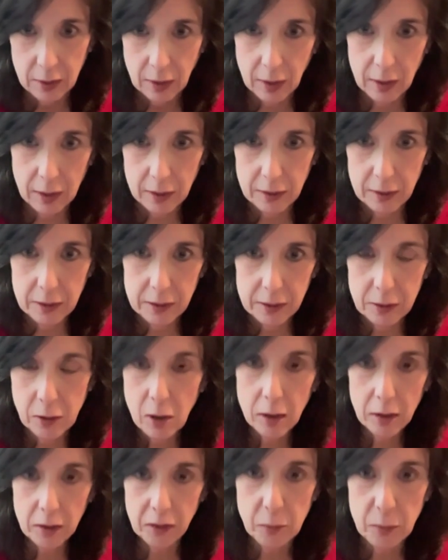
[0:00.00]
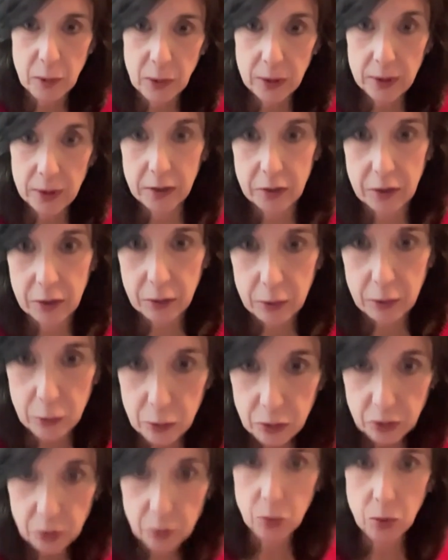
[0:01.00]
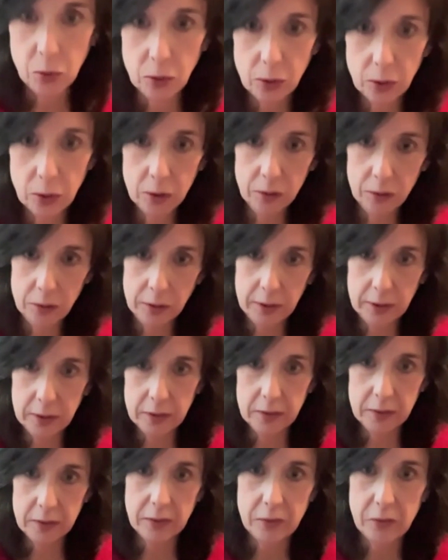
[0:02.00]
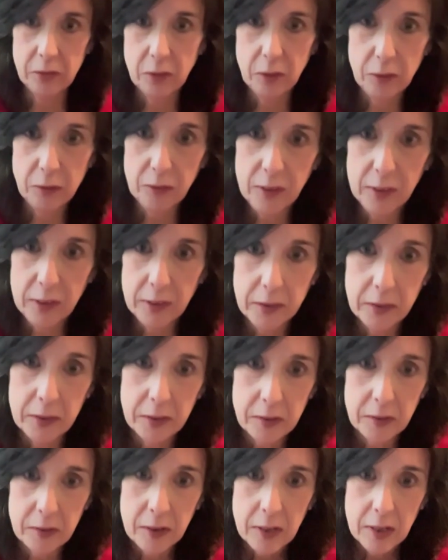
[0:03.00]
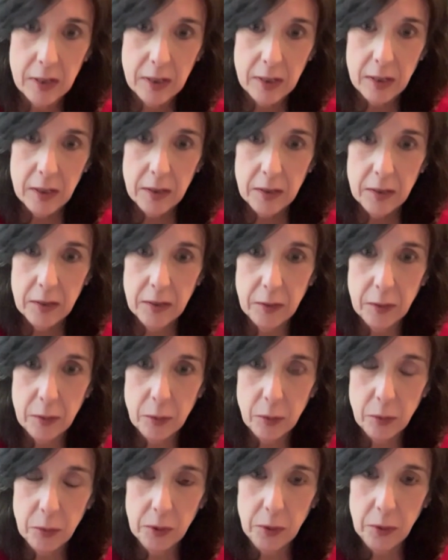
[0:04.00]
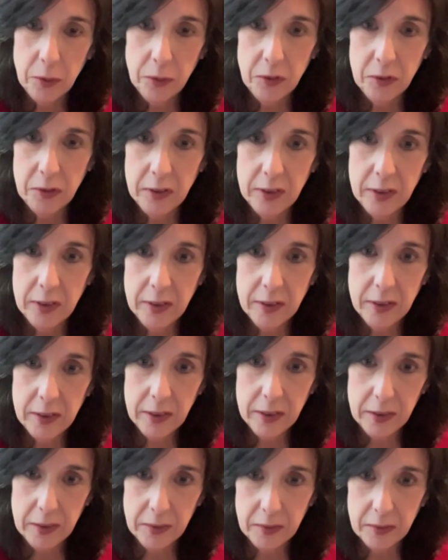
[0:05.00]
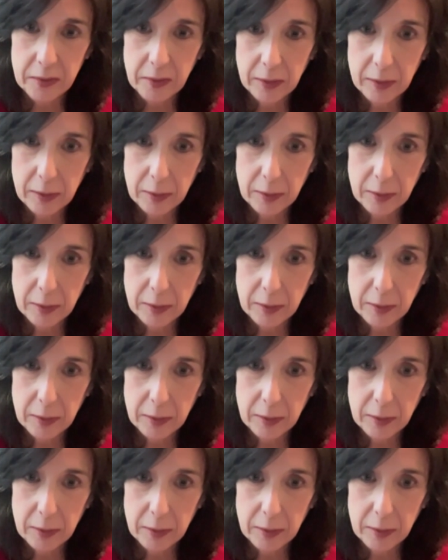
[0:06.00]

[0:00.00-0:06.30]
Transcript: cause America to lose a war against the Soviets. So you see these,